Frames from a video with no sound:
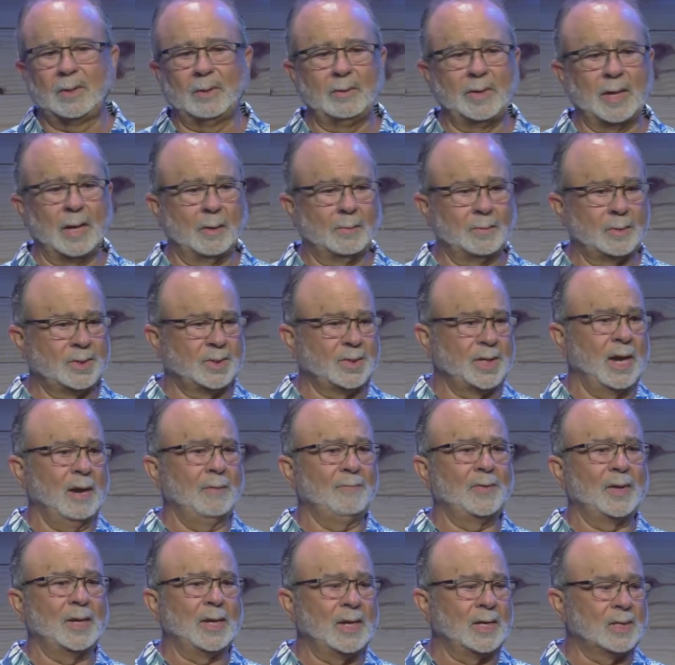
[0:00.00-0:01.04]
Now,
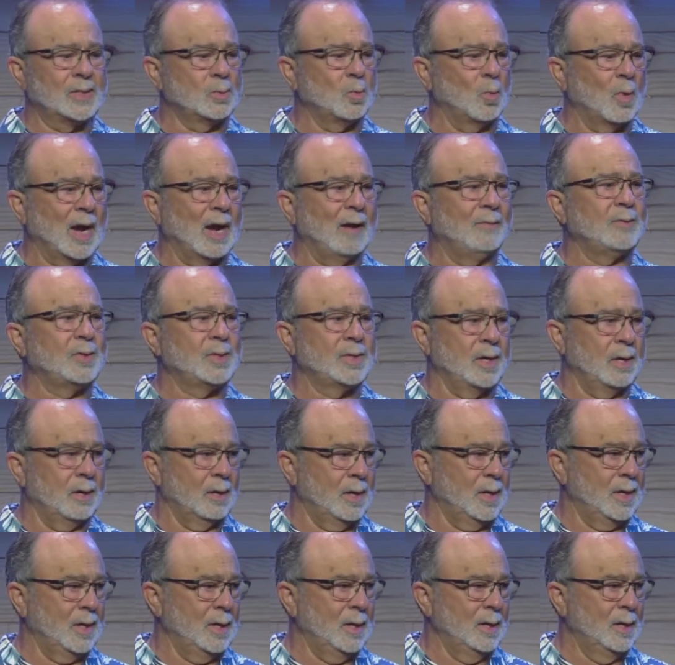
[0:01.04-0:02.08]
Jeff and his wife,
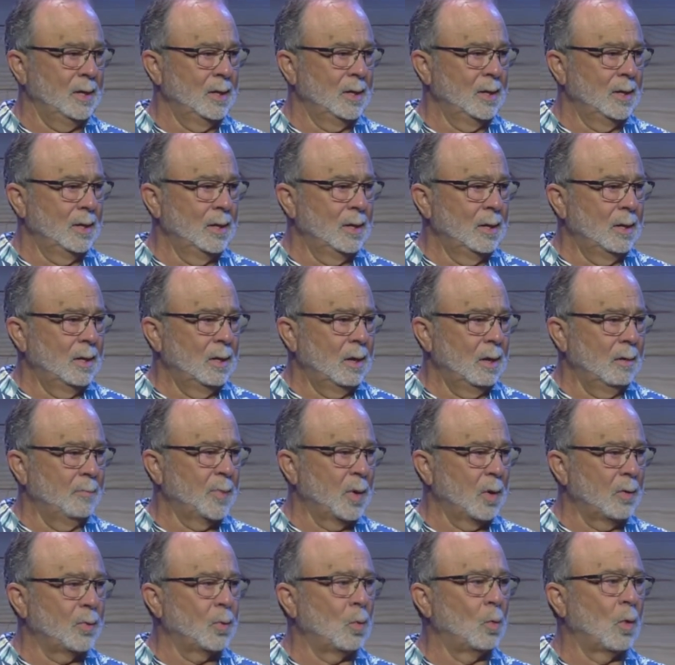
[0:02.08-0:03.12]
Charity, are
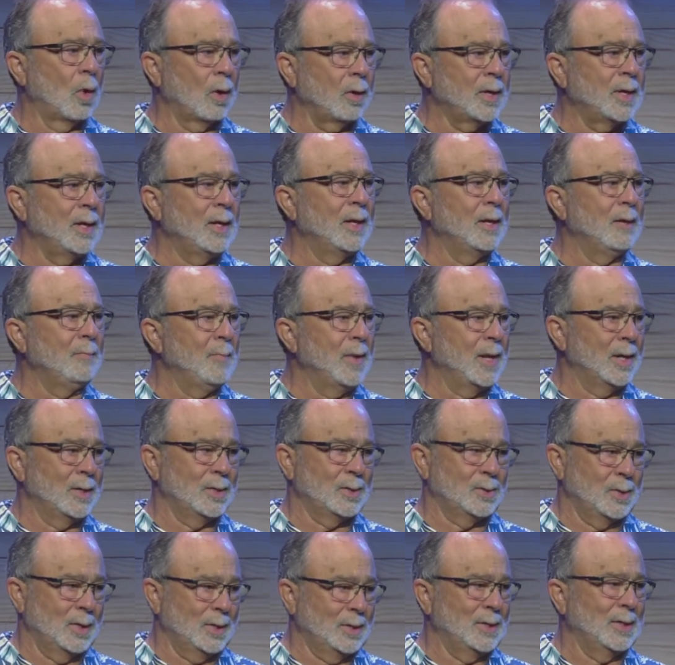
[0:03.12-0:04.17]
both working in
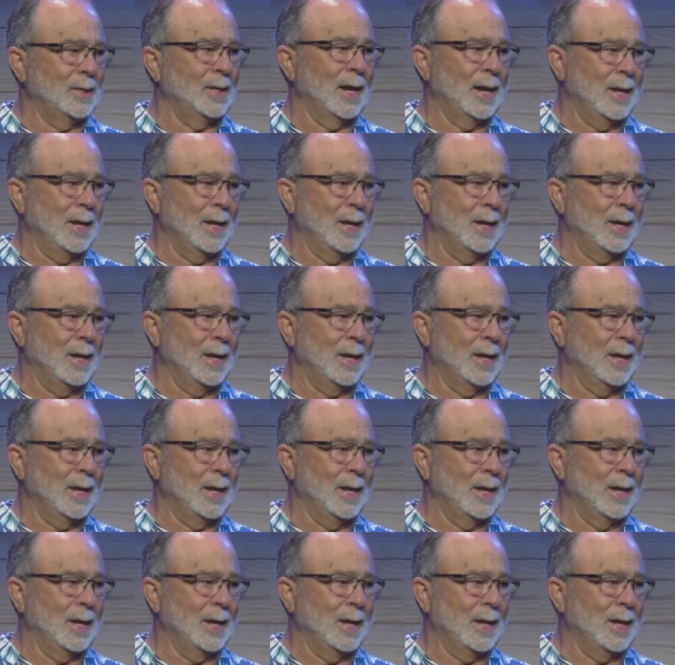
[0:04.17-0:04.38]
ministry today